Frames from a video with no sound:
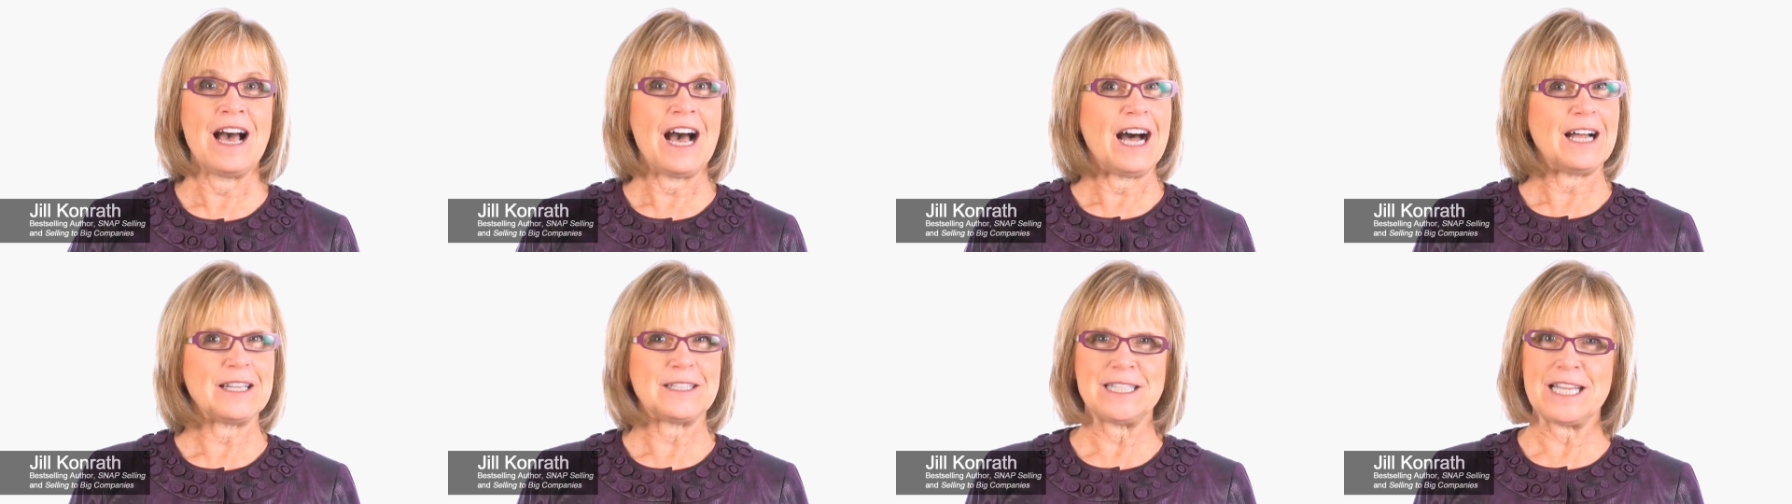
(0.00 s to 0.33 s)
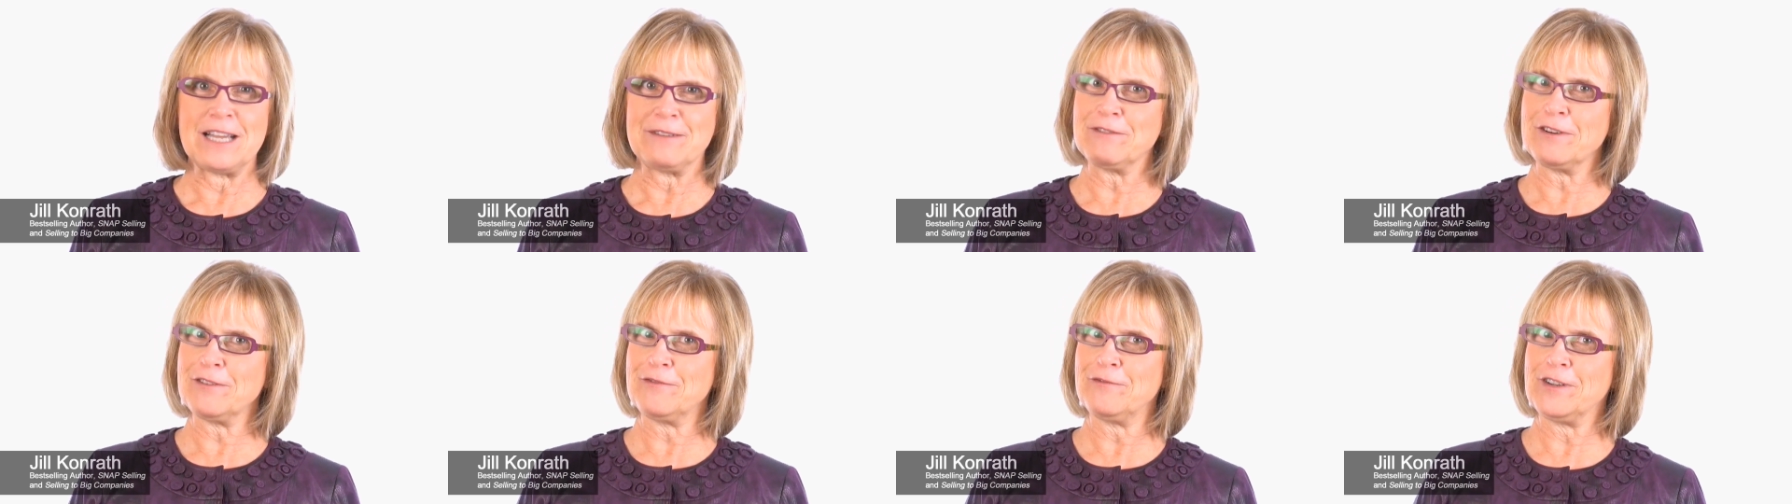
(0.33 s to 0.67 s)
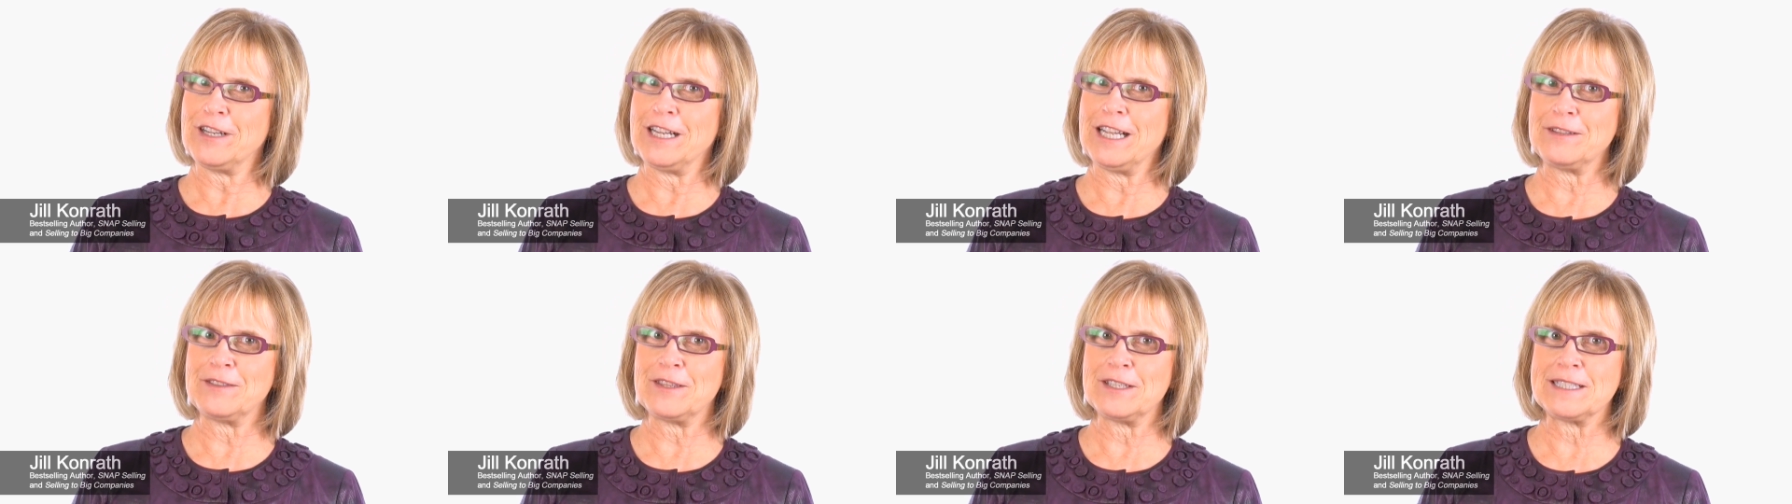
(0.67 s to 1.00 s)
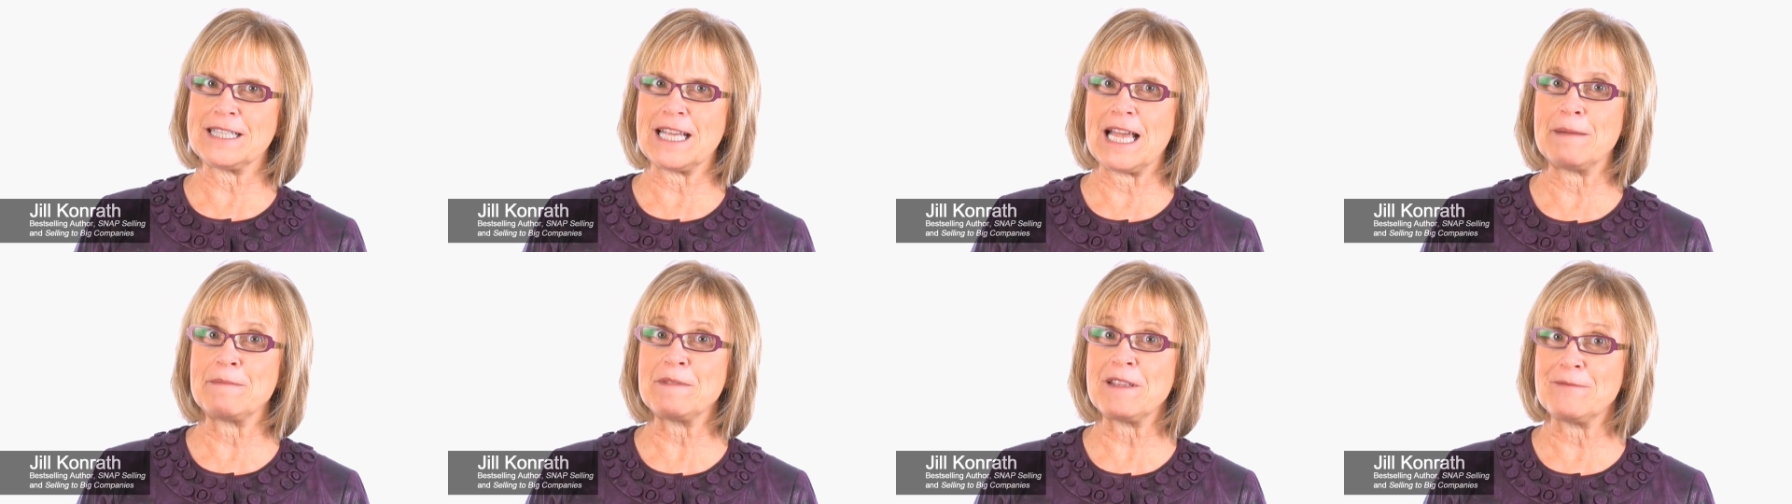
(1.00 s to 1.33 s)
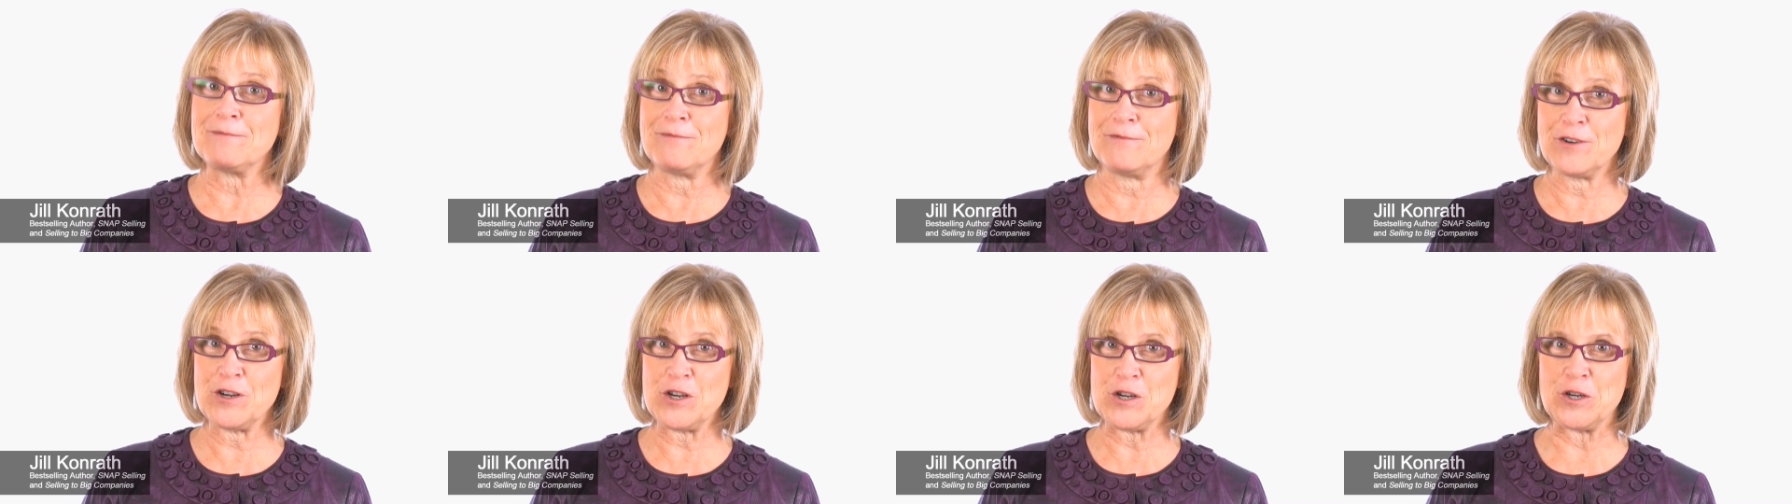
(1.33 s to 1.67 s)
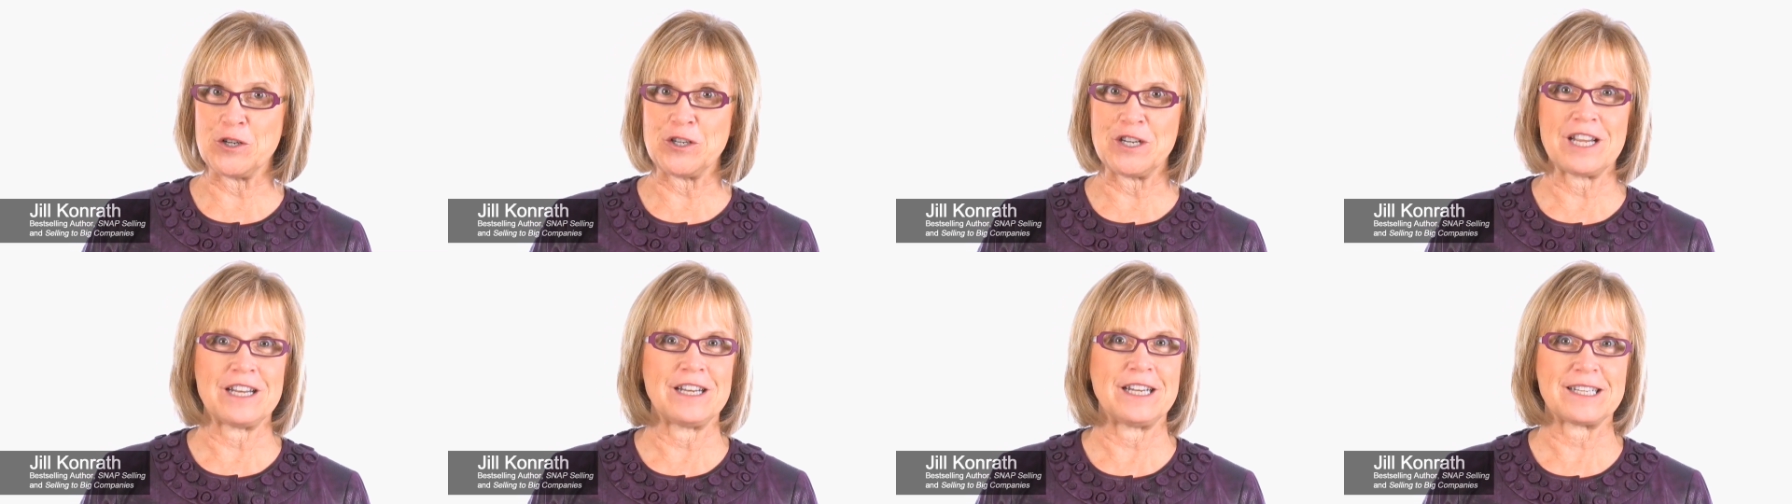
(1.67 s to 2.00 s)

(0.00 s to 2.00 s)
I'll never forget the time that Vern,